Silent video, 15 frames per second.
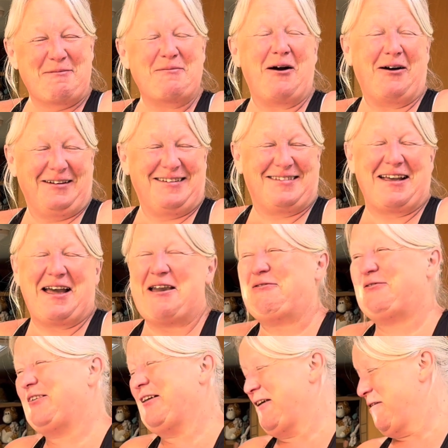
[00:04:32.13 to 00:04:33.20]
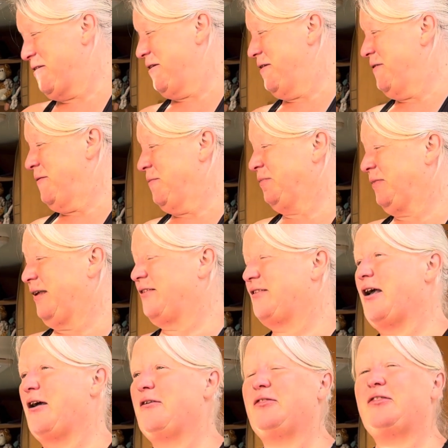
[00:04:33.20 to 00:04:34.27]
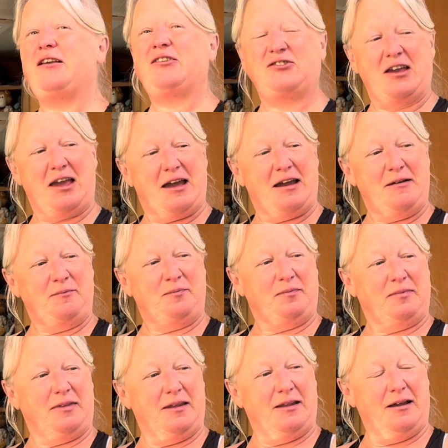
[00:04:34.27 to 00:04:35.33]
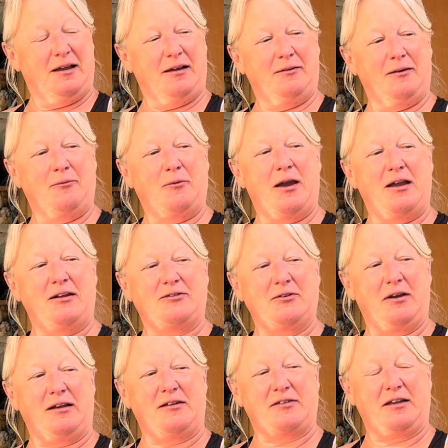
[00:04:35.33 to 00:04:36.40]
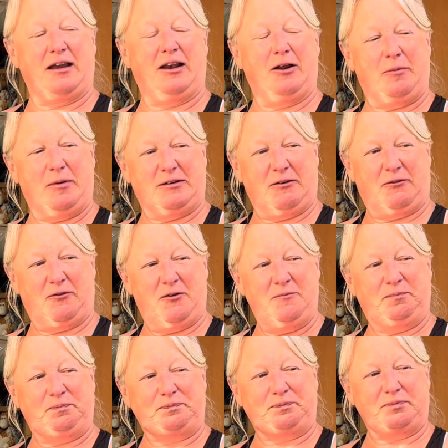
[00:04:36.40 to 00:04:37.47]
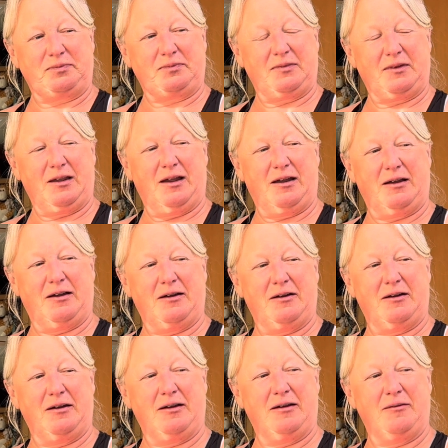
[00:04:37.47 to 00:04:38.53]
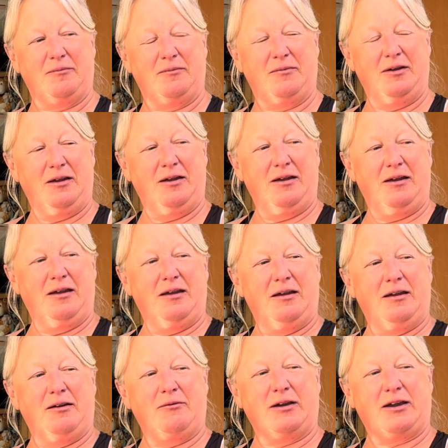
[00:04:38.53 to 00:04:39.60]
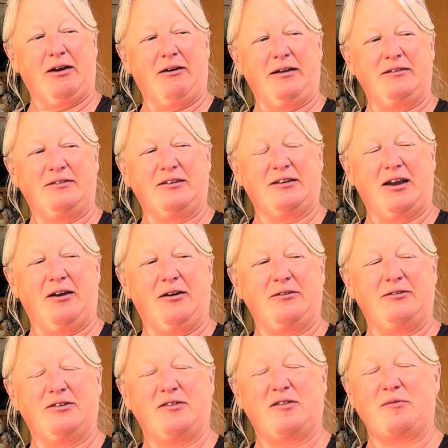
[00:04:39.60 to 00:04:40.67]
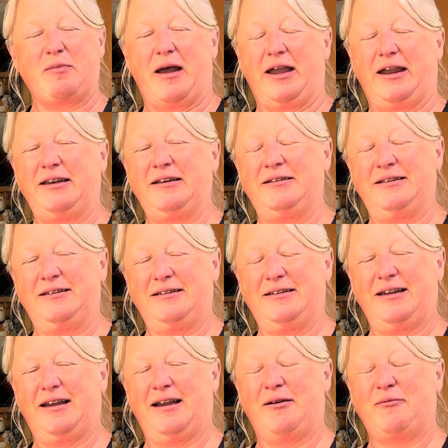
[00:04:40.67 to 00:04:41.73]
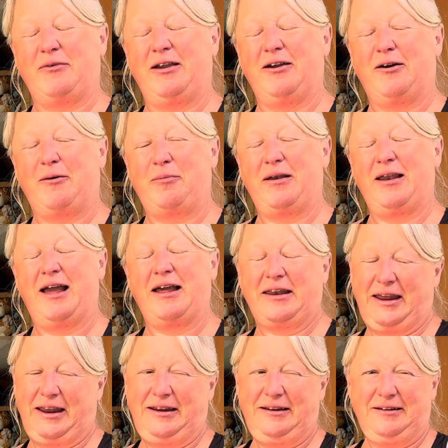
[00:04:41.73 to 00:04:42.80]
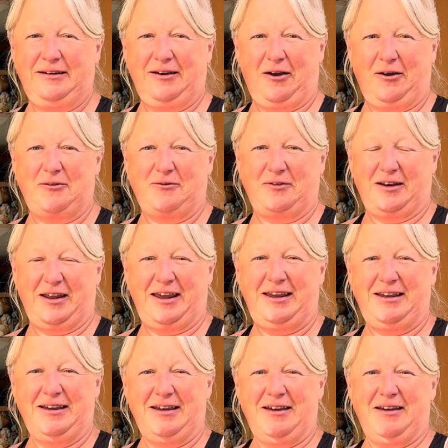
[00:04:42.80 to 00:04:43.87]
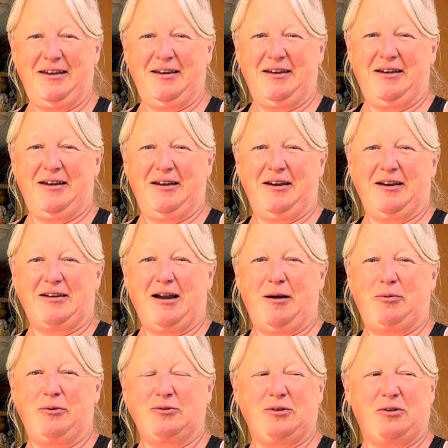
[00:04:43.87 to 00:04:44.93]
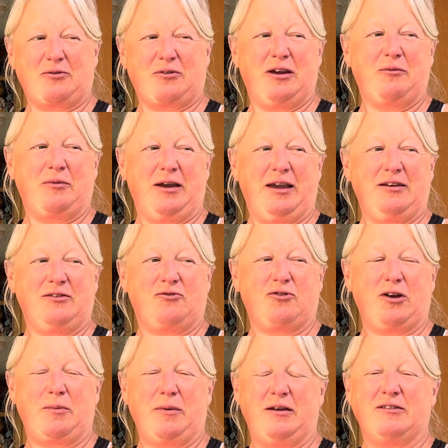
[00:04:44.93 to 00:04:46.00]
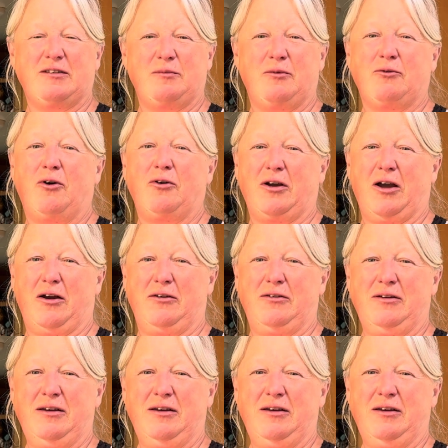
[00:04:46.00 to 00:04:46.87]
Partly saved. So this year we're doing something a little bit different. We're going to go to Spain, and we are planning, hopefully, a couple to 3 weeks trip into Morocco.